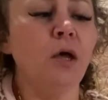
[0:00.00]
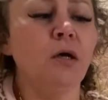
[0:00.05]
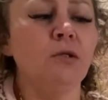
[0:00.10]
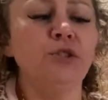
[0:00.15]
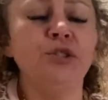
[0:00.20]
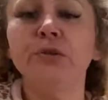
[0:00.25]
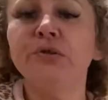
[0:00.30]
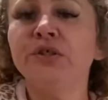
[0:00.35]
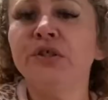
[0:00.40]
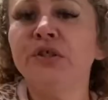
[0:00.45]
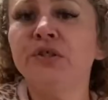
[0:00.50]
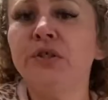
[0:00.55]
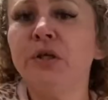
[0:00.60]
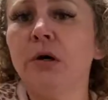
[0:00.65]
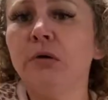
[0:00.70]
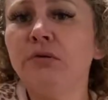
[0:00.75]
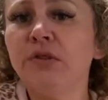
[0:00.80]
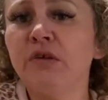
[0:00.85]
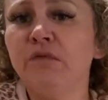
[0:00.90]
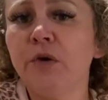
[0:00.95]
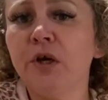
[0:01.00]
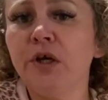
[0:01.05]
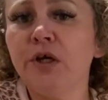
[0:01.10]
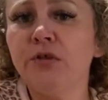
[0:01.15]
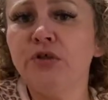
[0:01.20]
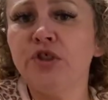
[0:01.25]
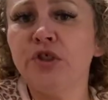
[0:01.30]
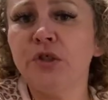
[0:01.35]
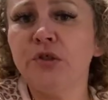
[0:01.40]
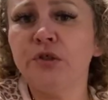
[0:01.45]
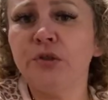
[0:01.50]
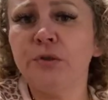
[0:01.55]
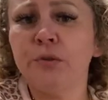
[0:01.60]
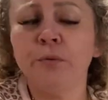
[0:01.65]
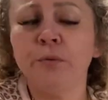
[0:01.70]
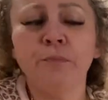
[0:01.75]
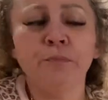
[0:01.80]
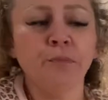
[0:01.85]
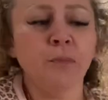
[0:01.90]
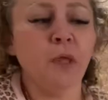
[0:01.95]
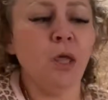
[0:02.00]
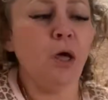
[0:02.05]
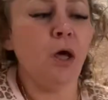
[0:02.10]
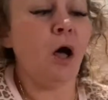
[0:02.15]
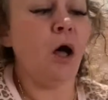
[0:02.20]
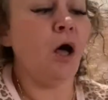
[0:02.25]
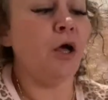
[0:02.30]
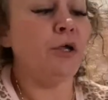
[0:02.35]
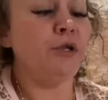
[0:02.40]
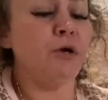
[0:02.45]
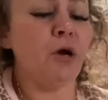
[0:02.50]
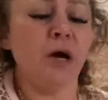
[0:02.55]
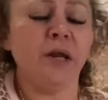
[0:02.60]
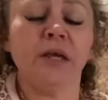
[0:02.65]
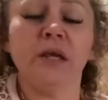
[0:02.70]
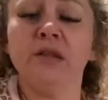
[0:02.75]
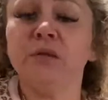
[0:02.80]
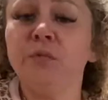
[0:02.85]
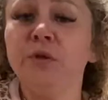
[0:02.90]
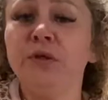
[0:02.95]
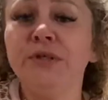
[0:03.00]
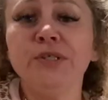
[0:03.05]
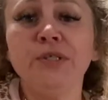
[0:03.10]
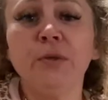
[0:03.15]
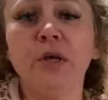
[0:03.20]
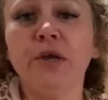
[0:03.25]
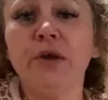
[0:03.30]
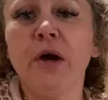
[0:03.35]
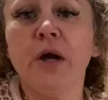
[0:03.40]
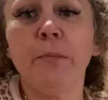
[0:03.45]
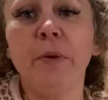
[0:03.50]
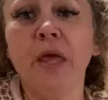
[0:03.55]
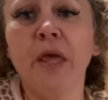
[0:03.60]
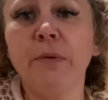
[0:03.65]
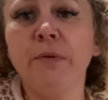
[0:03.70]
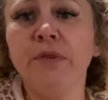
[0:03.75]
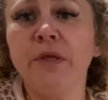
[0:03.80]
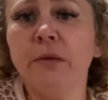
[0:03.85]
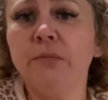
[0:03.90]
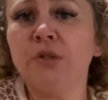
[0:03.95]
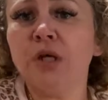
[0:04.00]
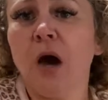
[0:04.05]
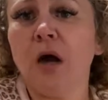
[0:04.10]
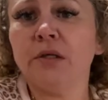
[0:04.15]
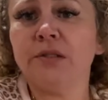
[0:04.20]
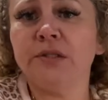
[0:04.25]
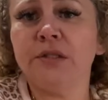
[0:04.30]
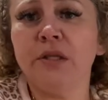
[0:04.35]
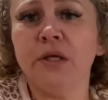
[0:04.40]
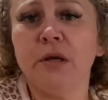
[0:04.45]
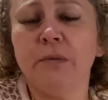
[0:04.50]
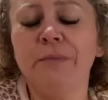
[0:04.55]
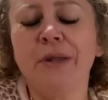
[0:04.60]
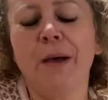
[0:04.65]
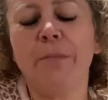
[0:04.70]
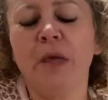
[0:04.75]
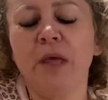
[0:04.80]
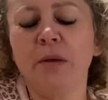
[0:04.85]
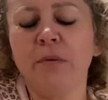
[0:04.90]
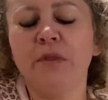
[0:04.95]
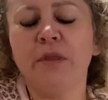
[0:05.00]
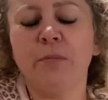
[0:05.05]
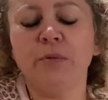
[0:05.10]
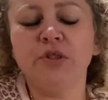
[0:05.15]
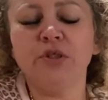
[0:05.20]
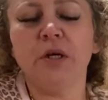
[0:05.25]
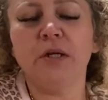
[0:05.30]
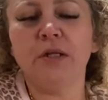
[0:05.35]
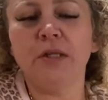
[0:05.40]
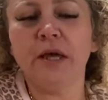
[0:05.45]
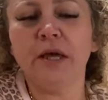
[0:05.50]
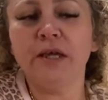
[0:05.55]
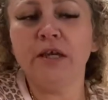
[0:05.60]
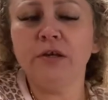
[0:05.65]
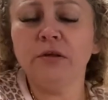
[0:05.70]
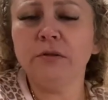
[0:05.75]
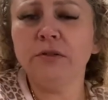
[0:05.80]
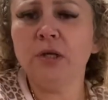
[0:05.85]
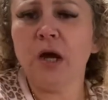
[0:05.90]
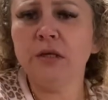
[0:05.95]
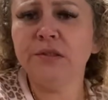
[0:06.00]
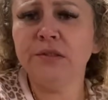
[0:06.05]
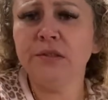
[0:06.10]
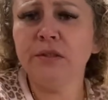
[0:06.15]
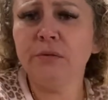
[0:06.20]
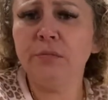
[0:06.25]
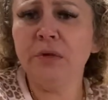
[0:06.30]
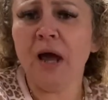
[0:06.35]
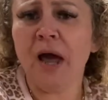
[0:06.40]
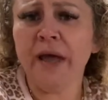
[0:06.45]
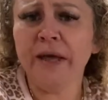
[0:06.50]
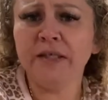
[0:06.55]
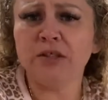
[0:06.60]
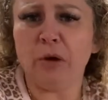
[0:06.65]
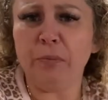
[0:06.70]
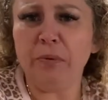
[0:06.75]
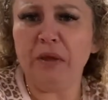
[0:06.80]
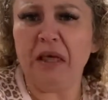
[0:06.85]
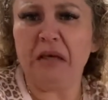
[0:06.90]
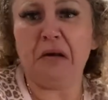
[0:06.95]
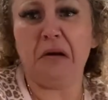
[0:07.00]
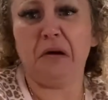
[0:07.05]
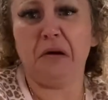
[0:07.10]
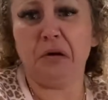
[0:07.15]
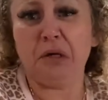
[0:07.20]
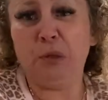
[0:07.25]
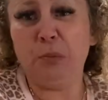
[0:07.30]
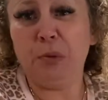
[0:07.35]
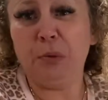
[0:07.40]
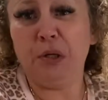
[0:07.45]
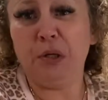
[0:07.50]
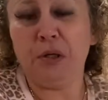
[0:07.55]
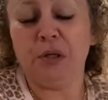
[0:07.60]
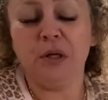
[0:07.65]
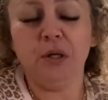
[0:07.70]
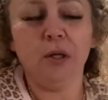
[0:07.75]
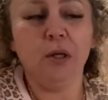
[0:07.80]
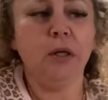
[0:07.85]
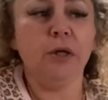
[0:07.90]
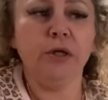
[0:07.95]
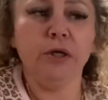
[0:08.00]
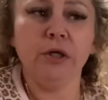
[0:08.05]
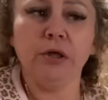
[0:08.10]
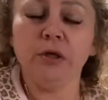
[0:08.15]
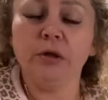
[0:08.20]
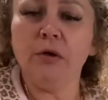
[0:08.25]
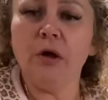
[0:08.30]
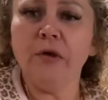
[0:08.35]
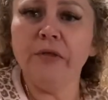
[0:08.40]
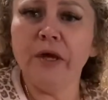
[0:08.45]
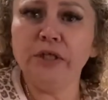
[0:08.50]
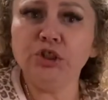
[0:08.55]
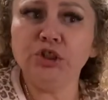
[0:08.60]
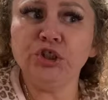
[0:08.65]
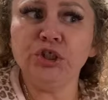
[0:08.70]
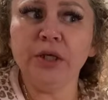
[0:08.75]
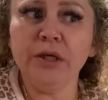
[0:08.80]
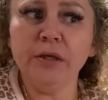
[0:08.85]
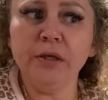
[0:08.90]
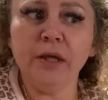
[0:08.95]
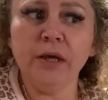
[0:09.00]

Do's and don'ts of what you should do. Uh, you got to get them used to it. You got to baby them, talk to them, not baby them, but you got to like, you know, talk to them nice. Don't be like, here, come here, you know, all that shit.